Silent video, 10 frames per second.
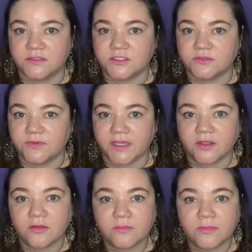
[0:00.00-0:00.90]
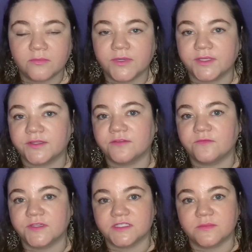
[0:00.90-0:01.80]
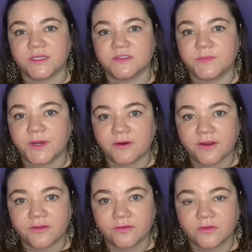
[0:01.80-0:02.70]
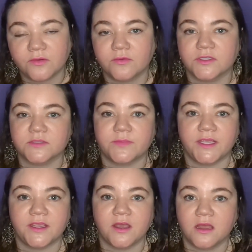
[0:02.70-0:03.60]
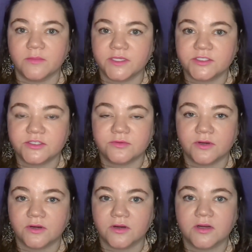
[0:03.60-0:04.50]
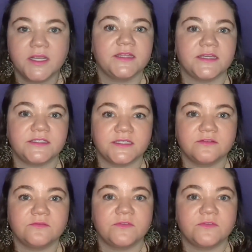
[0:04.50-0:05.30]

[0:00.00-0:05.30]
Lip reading: to help with Vismaya's burial or to pay homage to her. They didn't